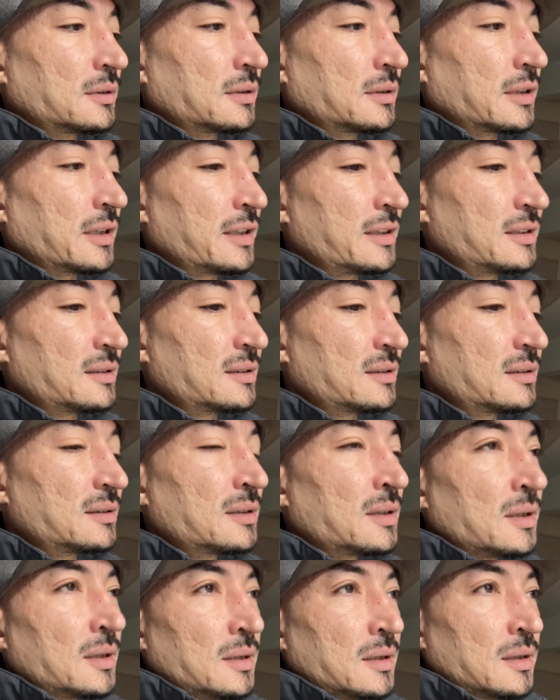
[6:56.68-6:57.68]
And
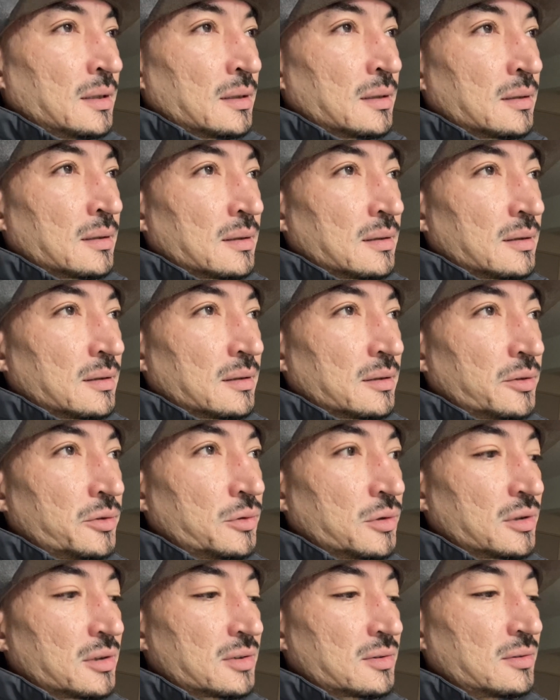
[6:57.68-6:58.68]
you
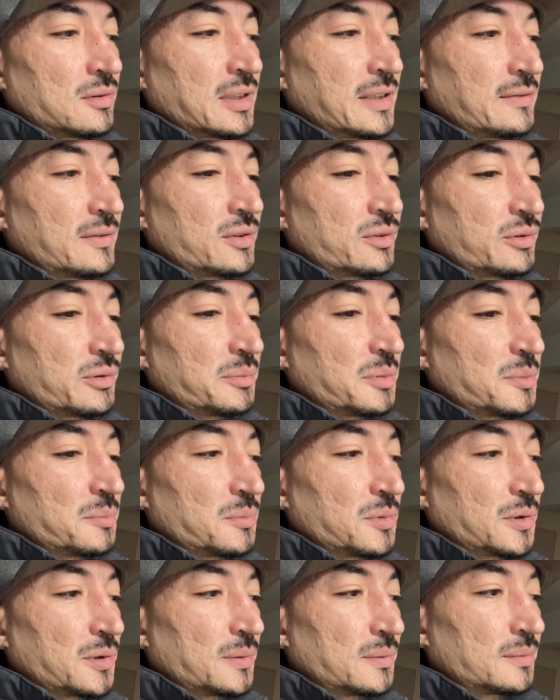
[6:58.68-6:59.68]
also have to
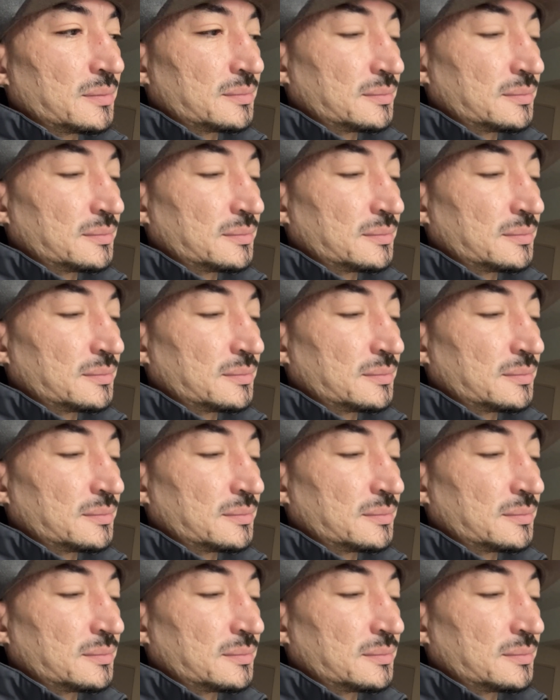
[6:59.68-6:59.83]
remember,